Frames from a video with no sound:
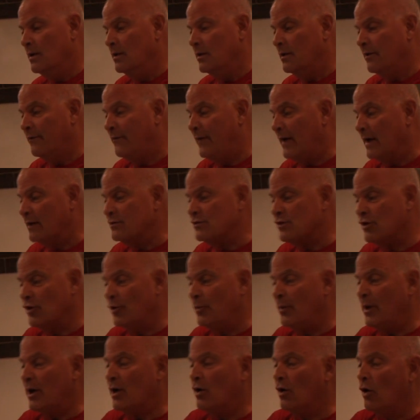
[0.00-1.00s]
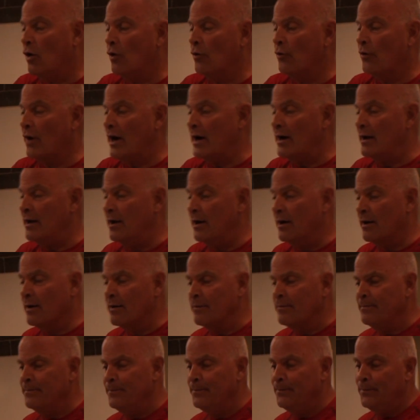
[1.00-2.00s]
The foul's going to be called right
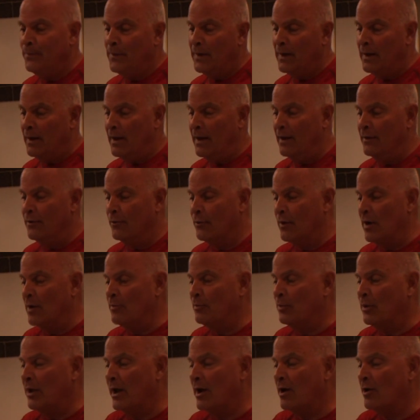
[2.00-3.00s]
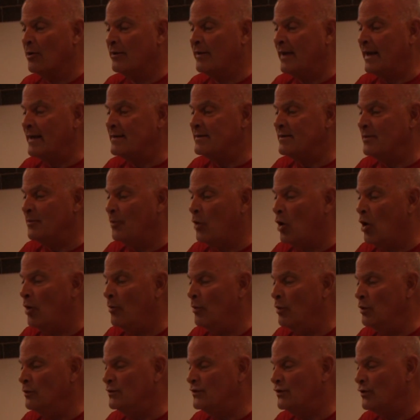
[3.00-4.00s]
here, and the red player takes the
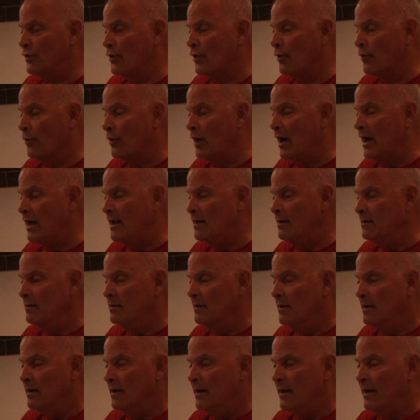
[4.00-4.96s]
ball, moves to her right,